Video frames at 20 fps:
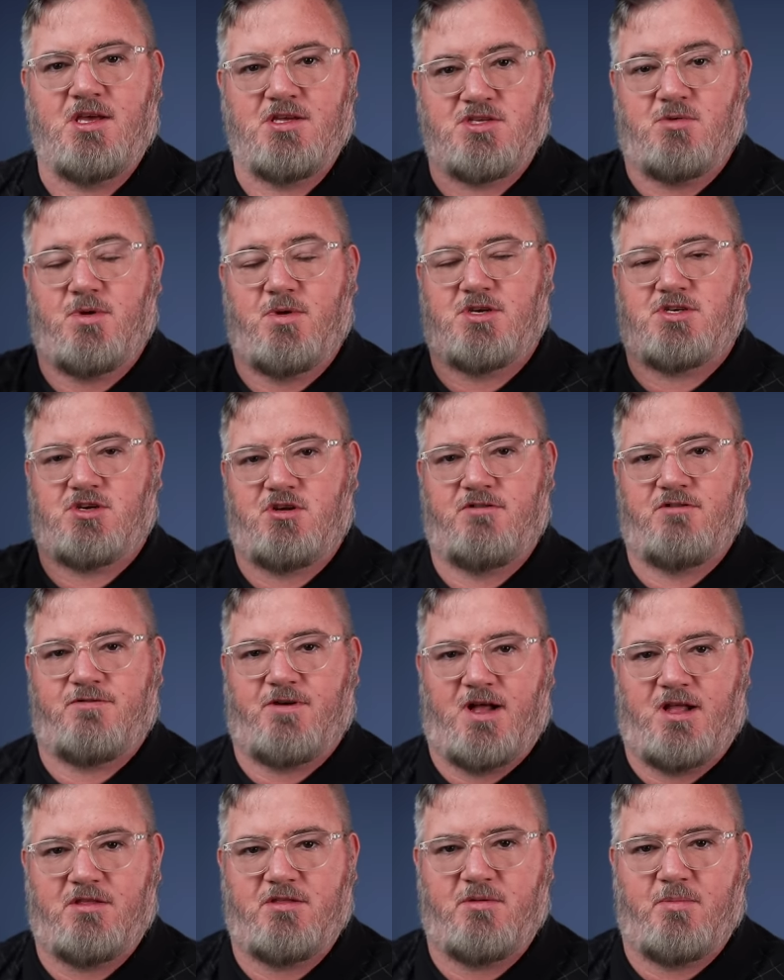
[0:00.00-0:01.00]
So make sure you
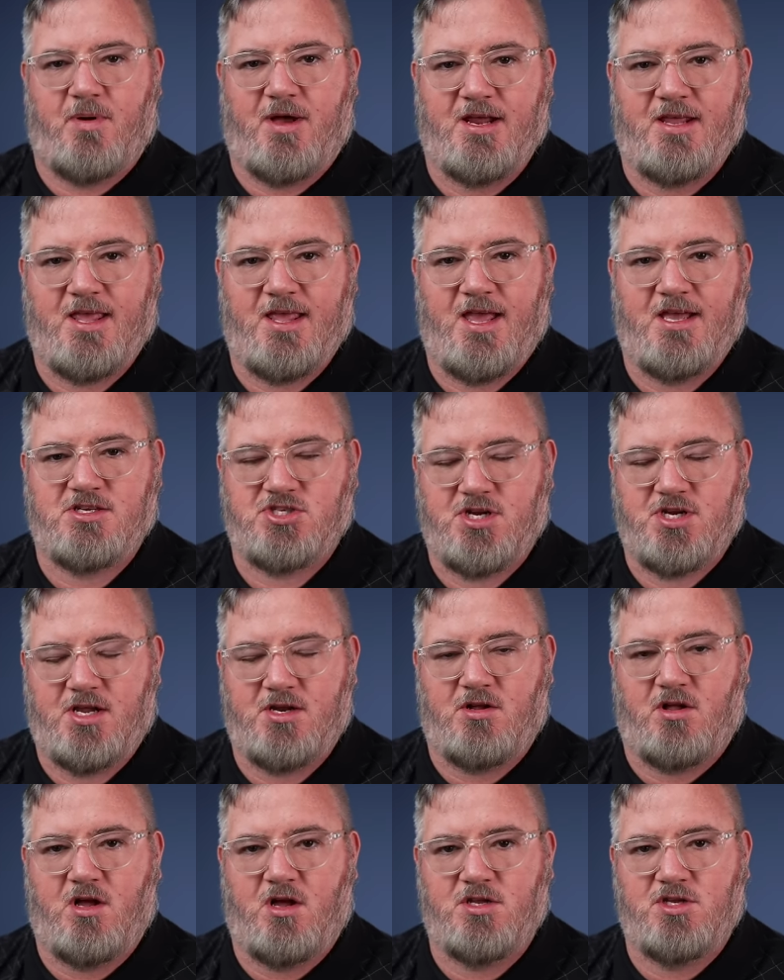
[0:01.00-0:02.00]
follow the podcast
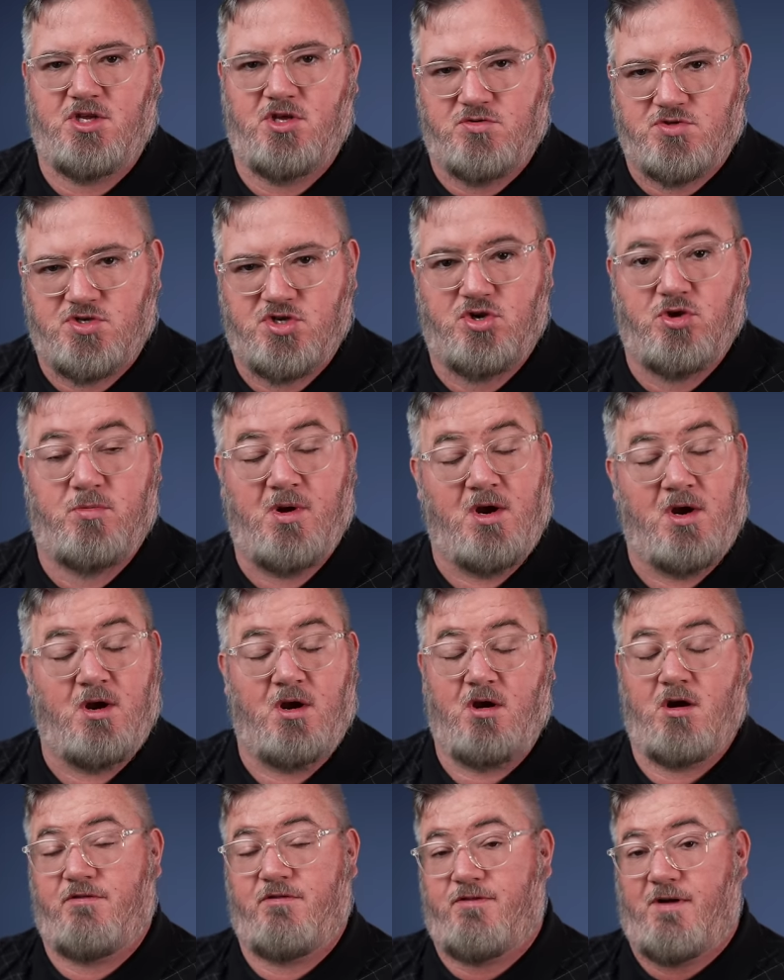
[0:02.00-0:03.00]
channel on YouTube
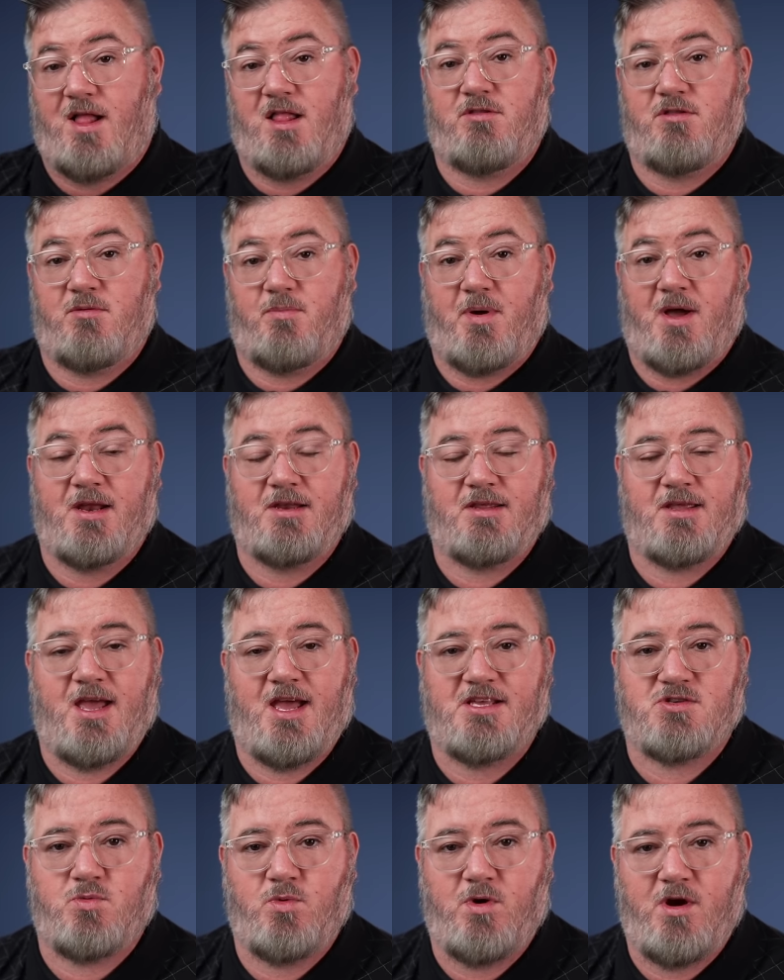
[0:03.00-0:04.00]
or follow the
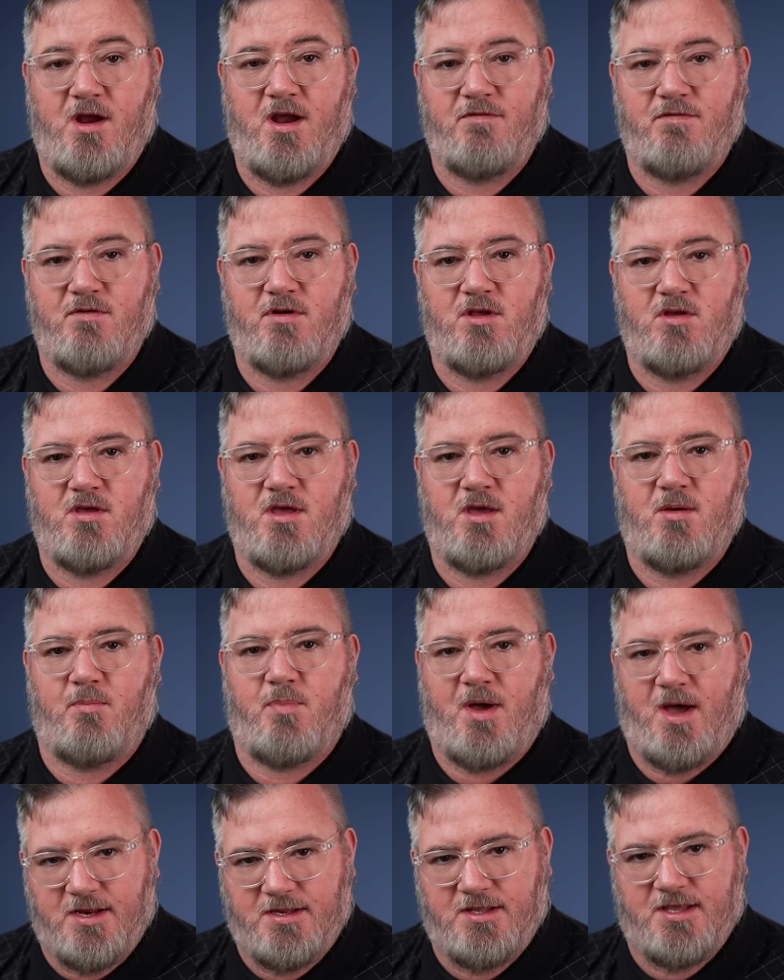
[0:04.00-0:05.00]
podcast wherever you get
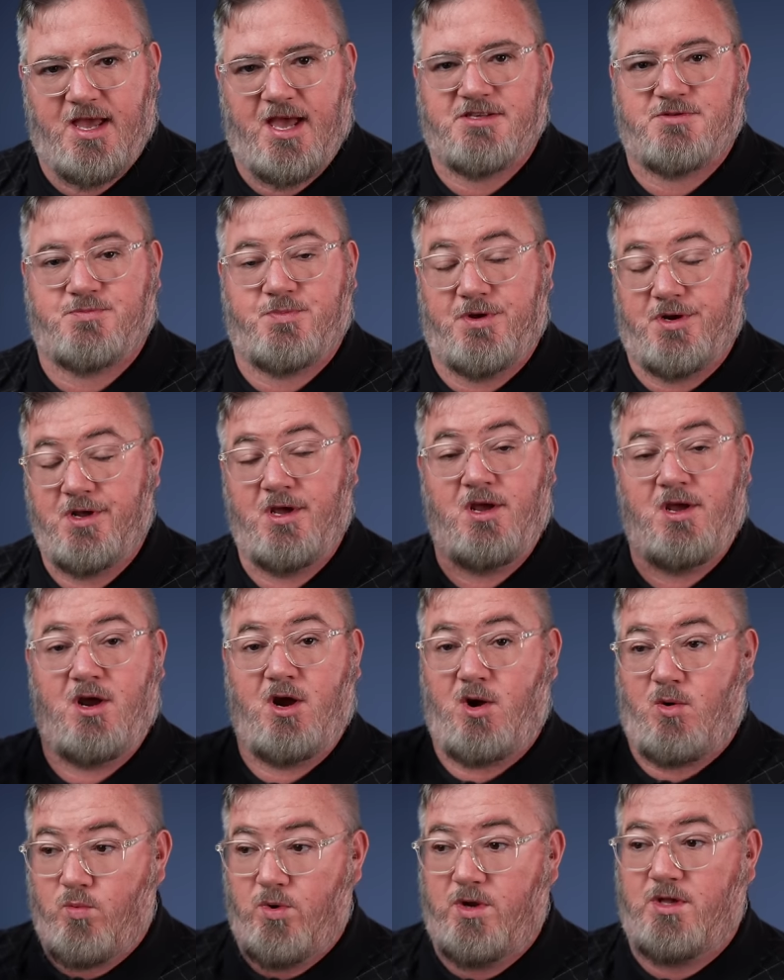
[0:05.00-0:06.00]
podcasts. But
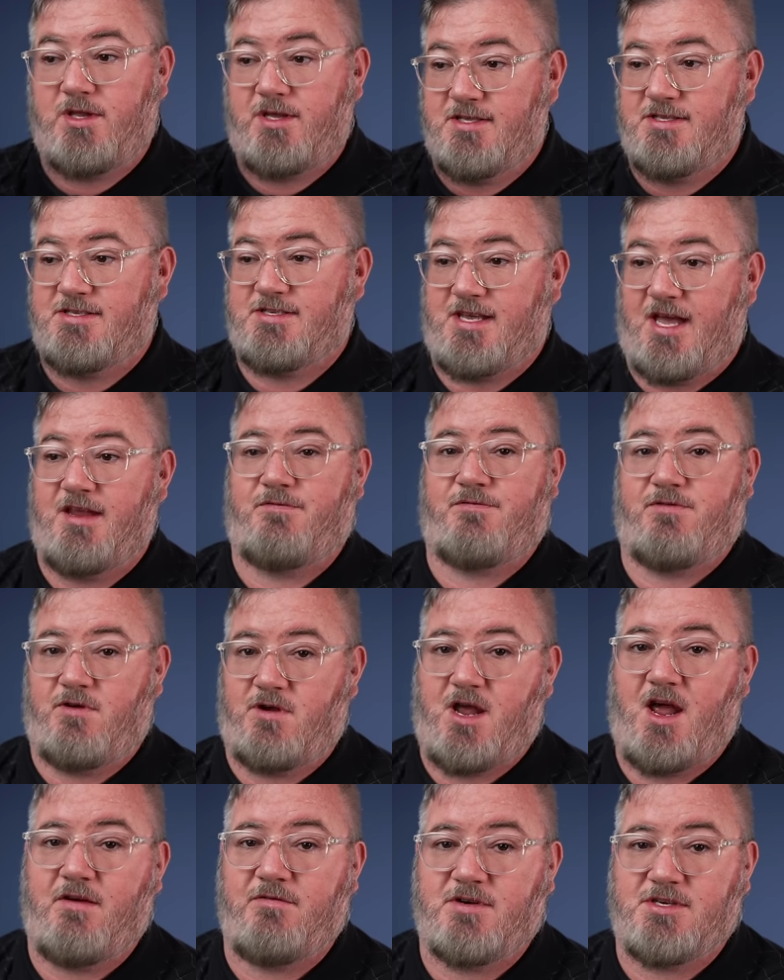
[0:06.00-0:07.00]
a really
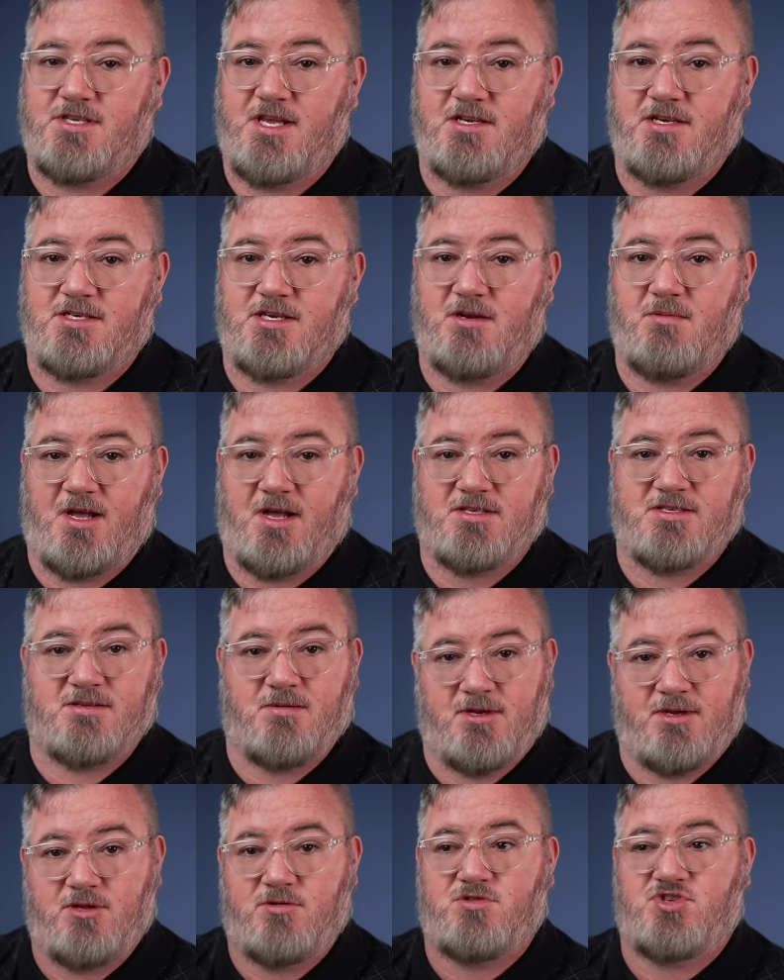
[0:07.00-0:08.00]
insightful conversation about
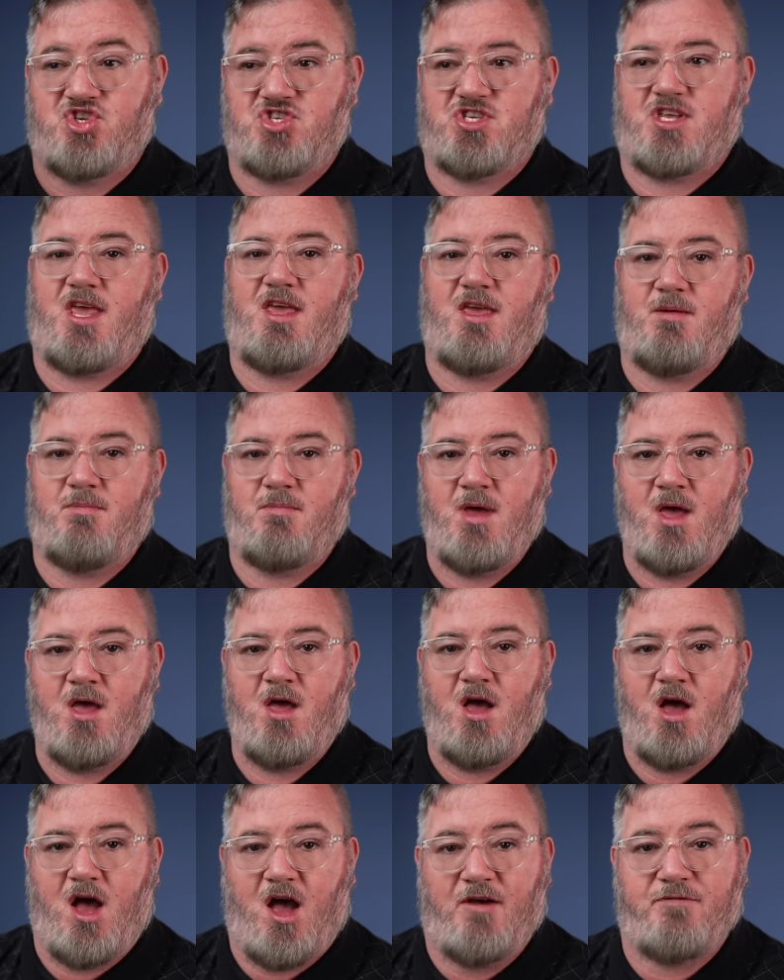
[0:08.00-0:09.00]
somebody who just came
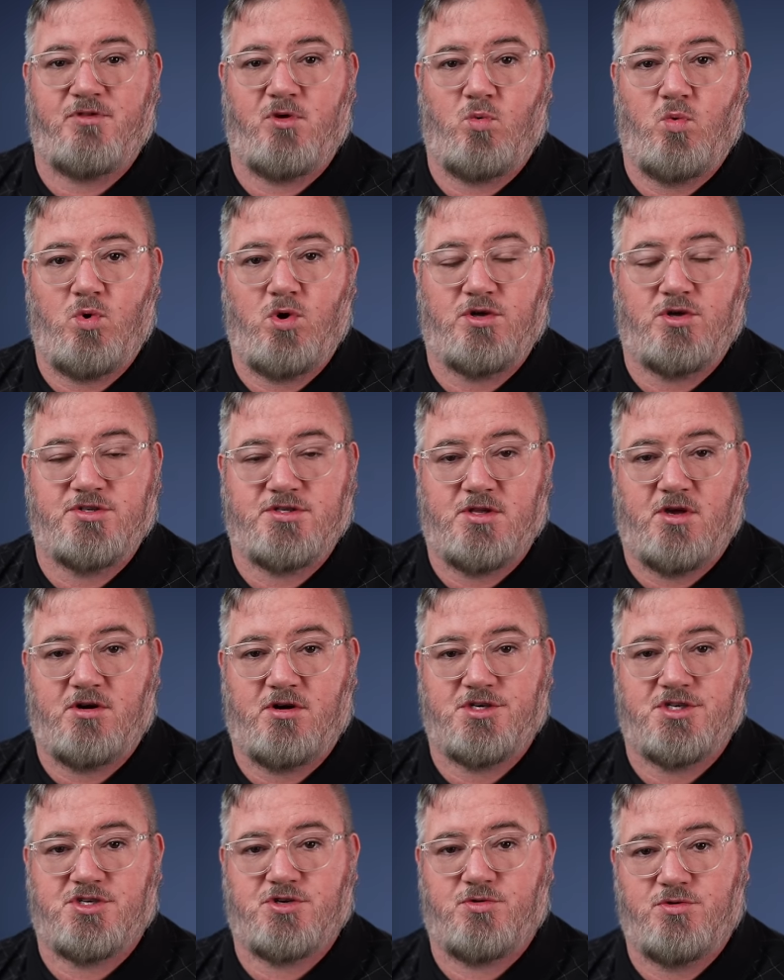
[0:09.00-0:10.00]
off the world's
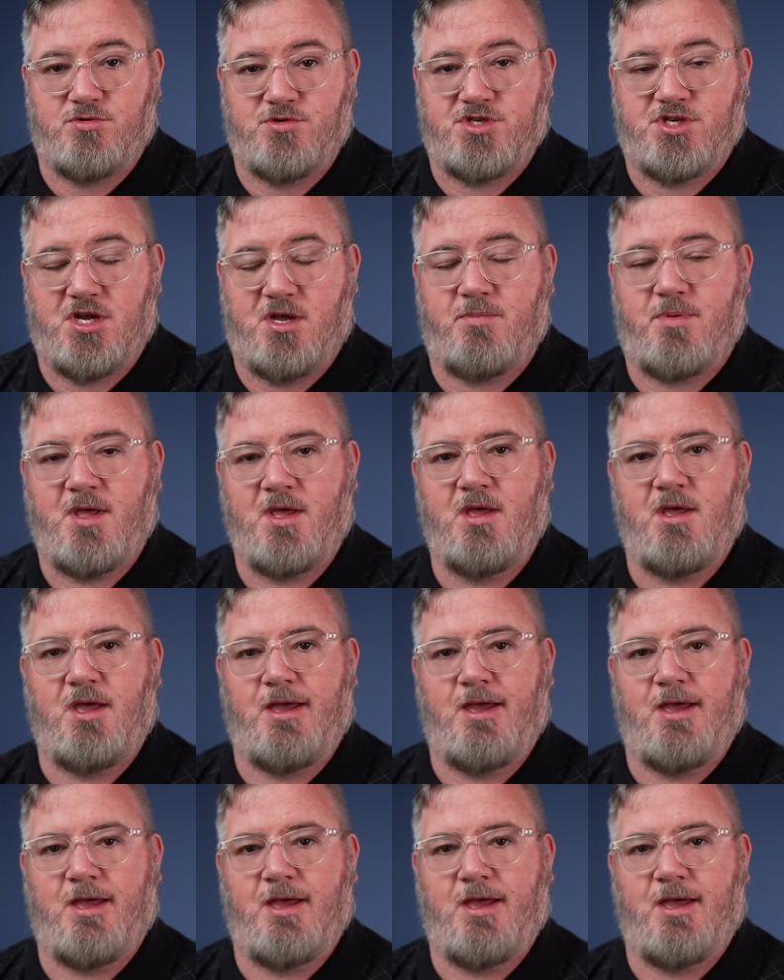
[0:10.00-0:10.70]
largest cruise ship.